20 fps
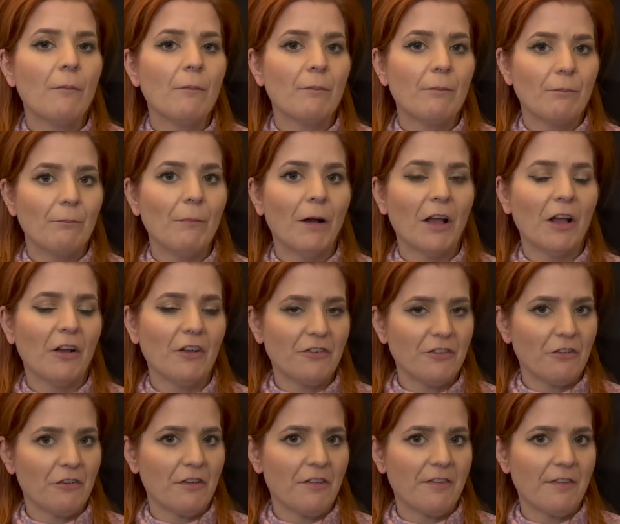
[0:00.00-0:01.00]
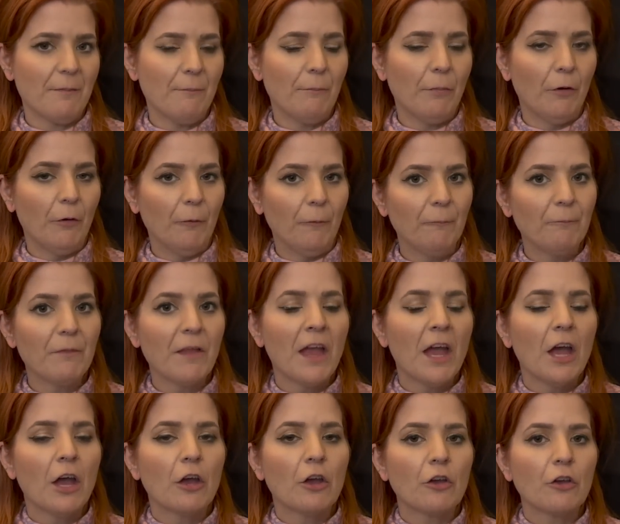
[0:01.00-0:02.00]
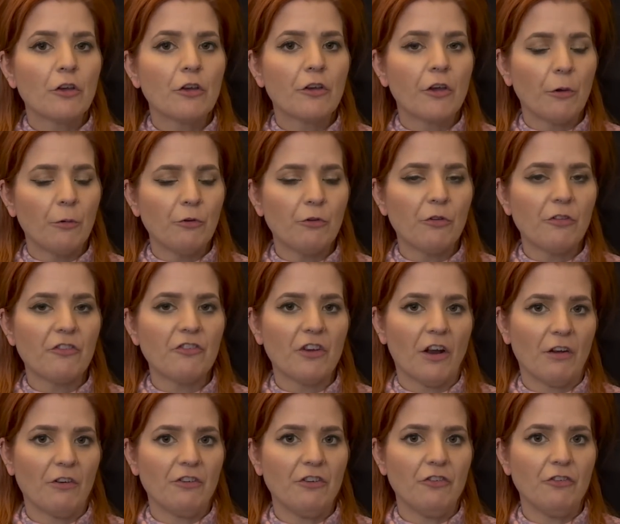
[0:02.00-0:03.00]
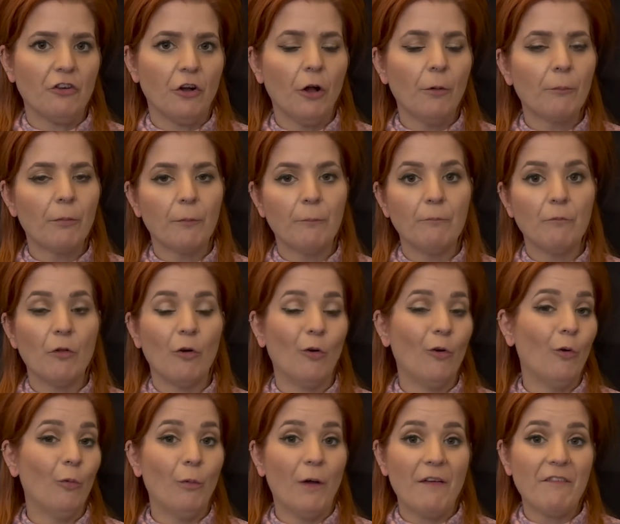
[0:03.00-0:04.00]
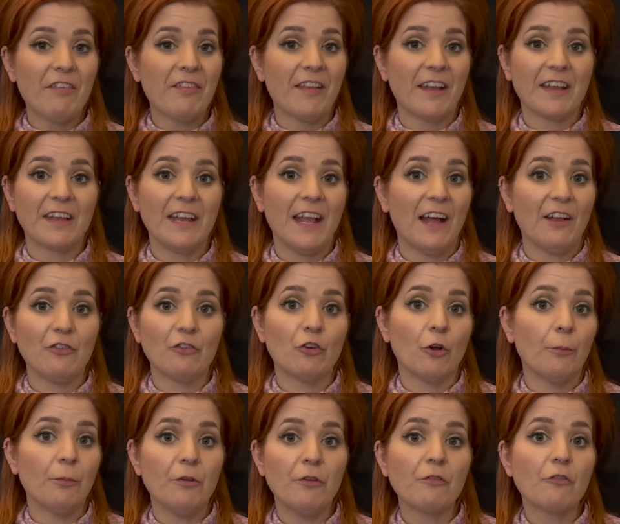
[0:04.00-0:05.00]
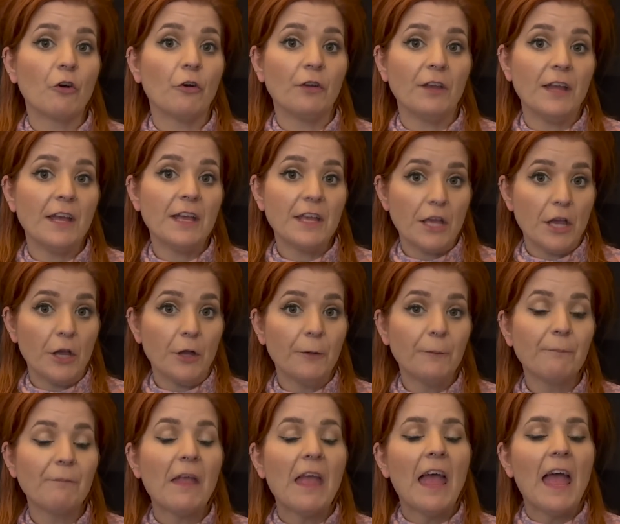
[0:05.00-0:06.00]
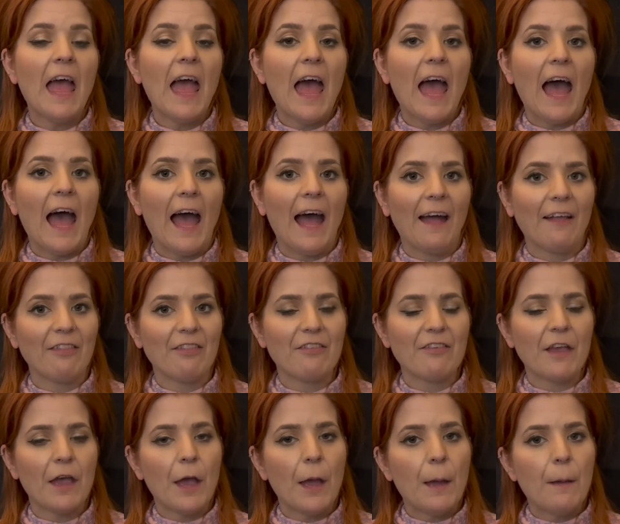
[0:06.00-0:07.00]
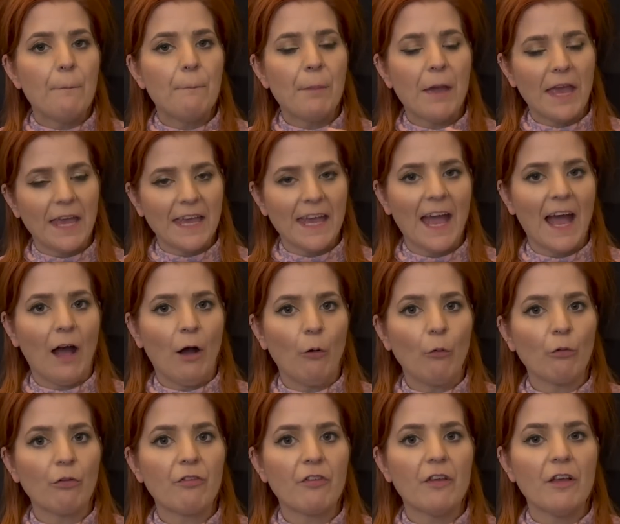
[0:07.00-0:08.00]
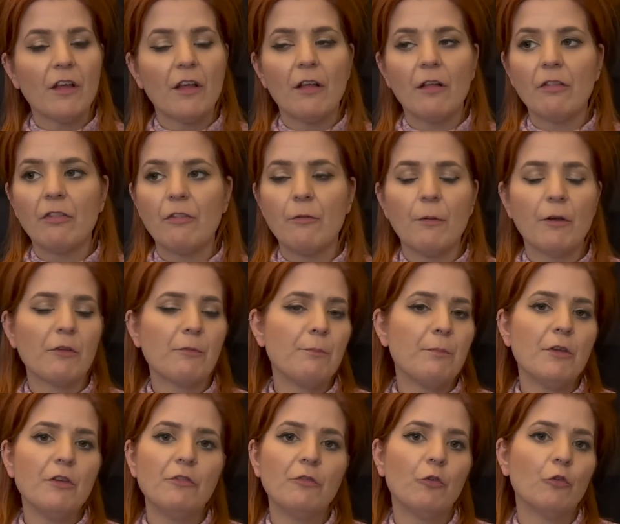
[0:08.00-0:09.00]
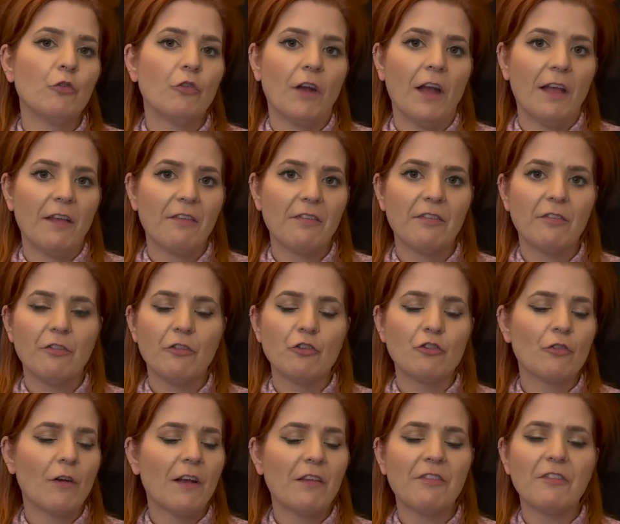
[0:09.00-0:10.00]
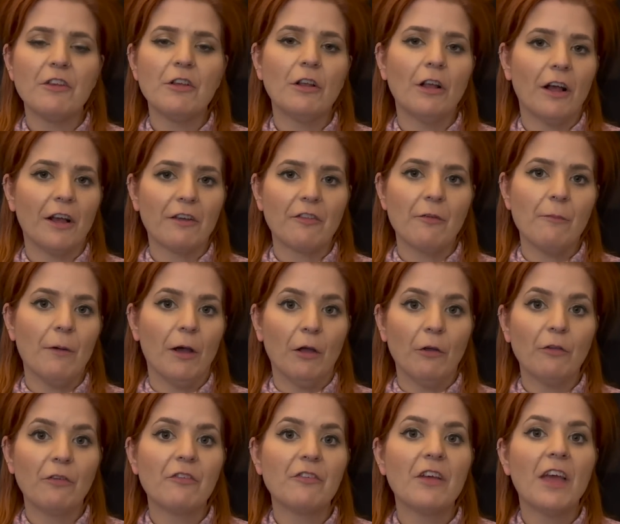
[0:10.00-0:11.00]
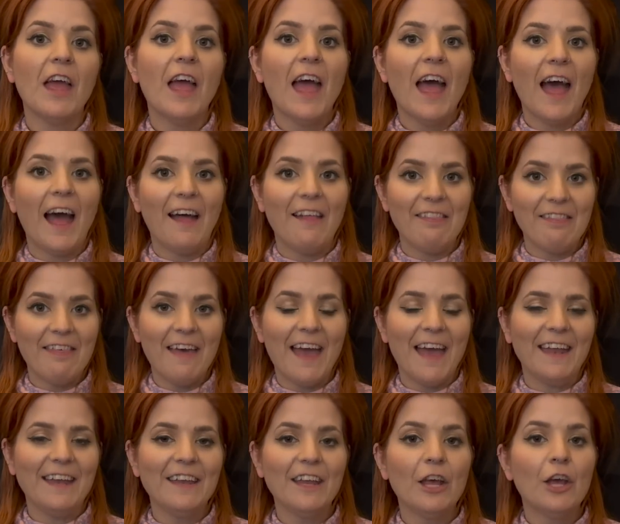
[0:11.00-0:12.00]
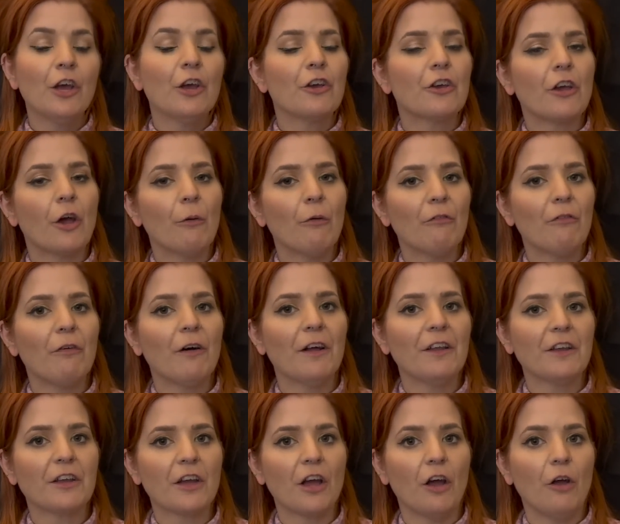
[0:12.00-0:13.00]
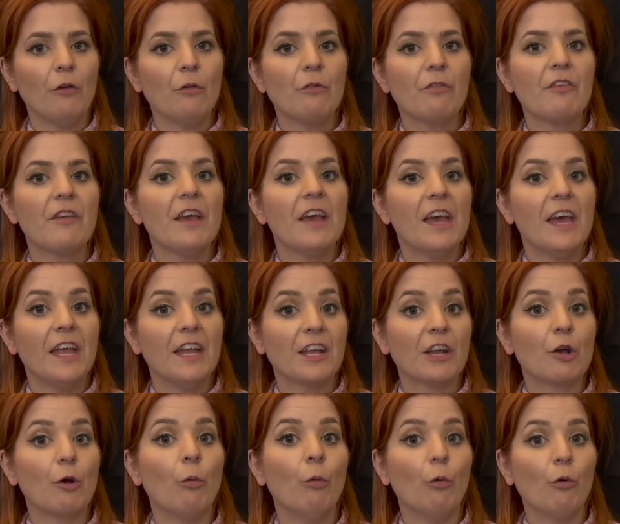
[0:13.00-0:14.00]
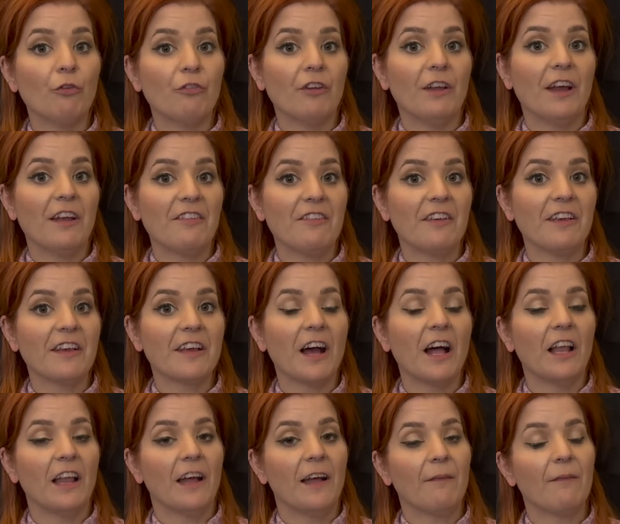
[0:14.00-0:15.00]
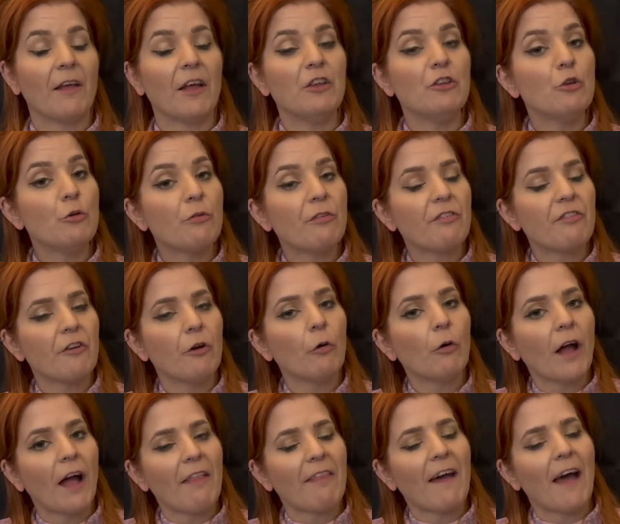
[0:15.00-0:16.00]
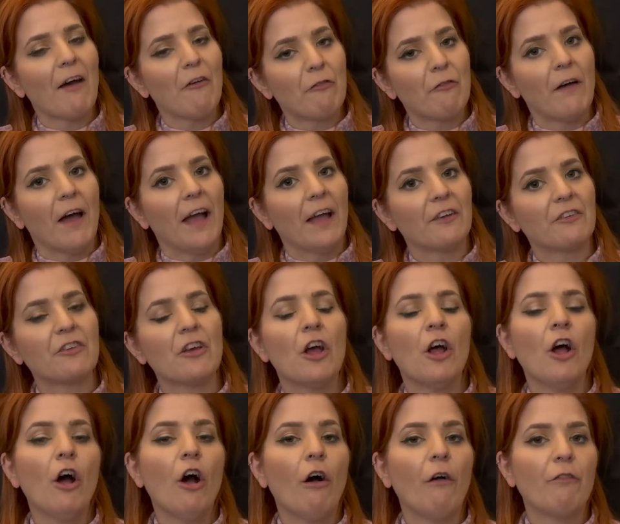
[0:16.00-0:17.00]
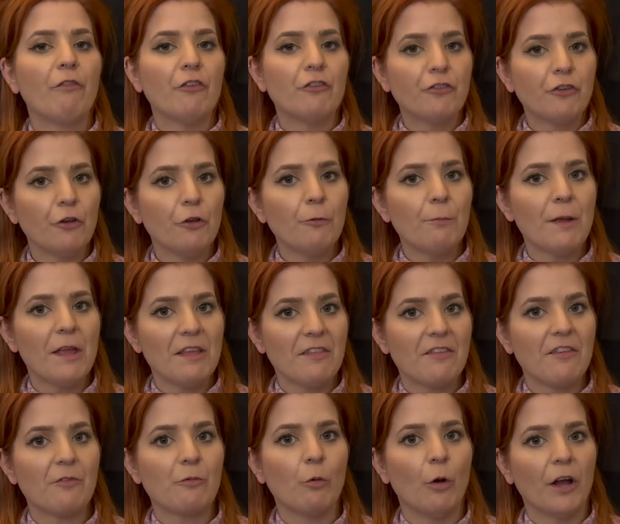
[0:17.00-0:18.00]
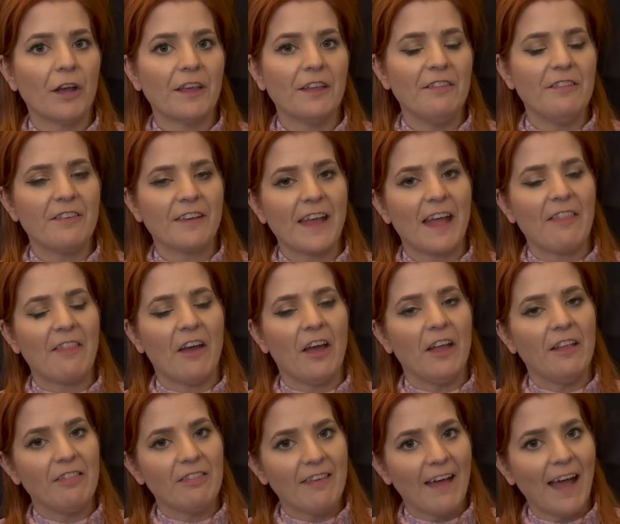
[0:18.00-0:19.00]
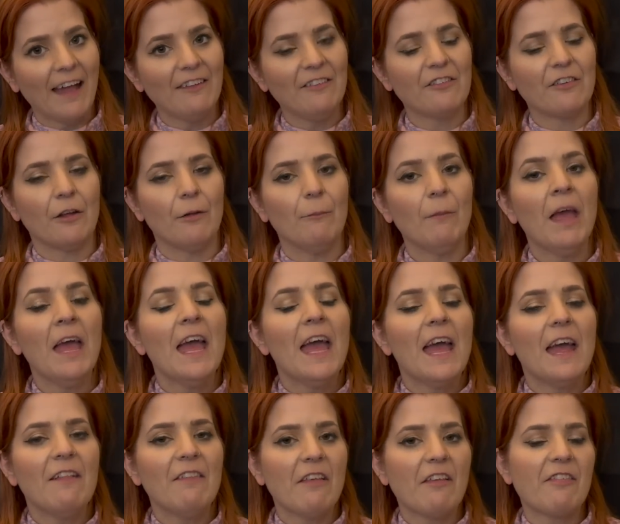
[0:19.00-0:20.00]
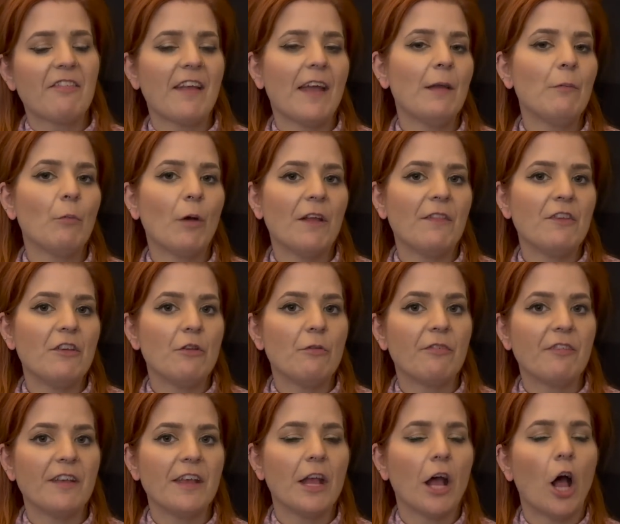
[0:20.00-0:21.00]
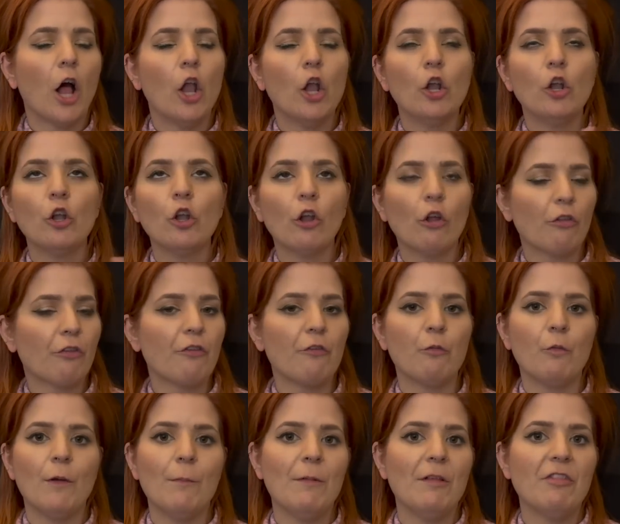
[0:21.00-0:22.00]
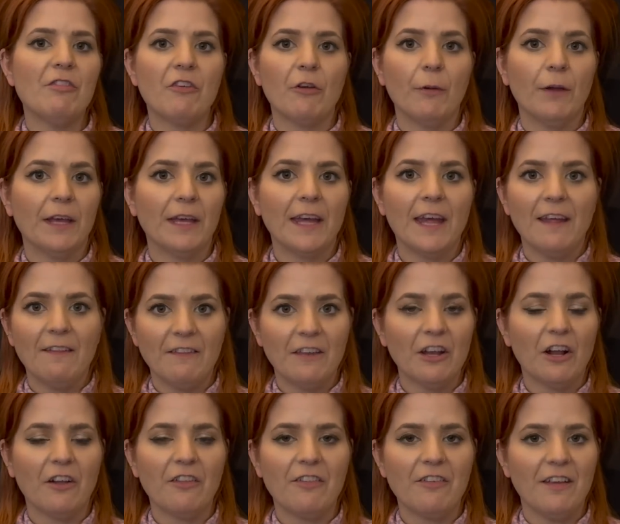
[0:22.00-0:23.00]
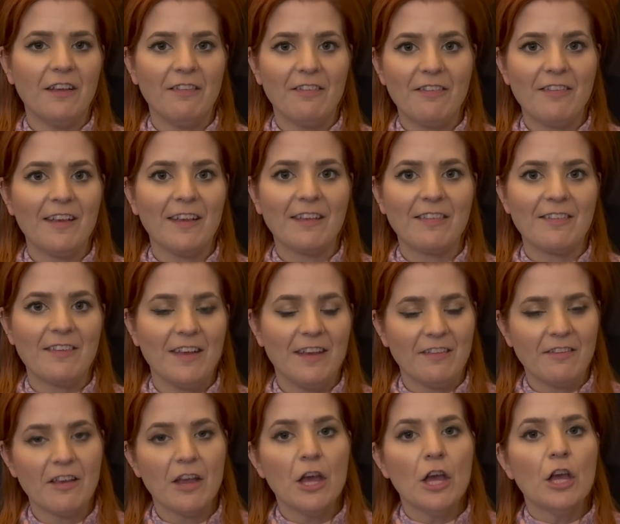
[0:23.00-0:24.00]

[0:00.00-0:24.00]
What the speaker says: My idea is simple. Go into the charity shop or whatever second-hand shop you've got near you and pick out the most beautiful dress, the dress that you like the most, and then go and find a coat in a coordinating colour, and you still got that effect of the two pieces working together in tandem in the same way that you see lots of women doing in the 1960s.